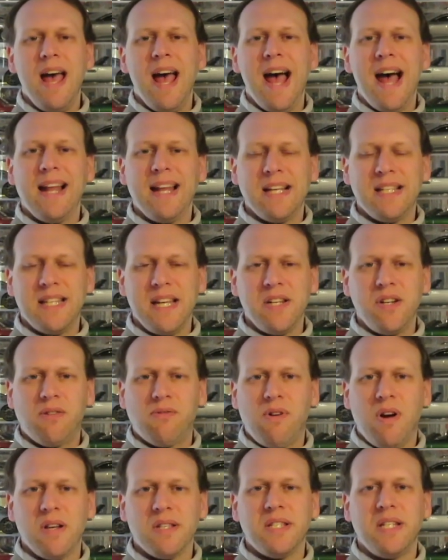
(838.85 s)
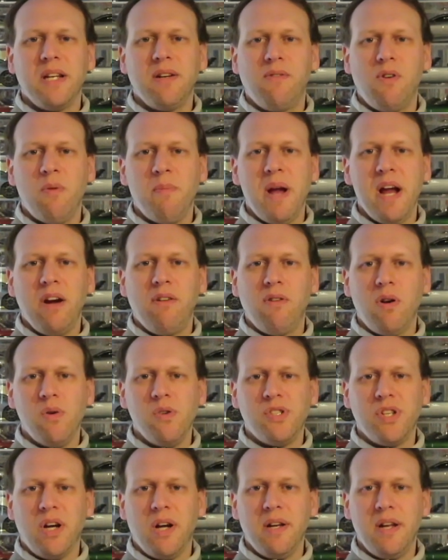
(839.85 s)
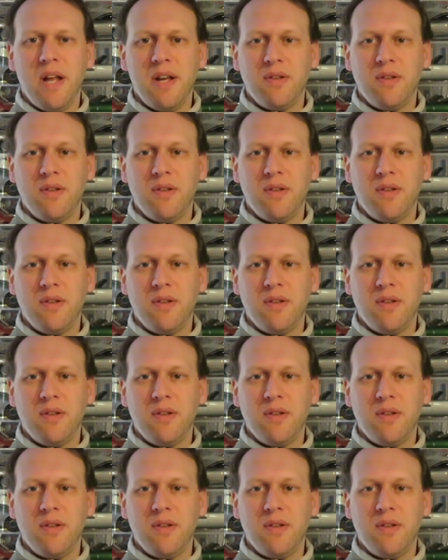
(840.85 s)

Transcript: Alexander Rossi, and Romain Grosjean.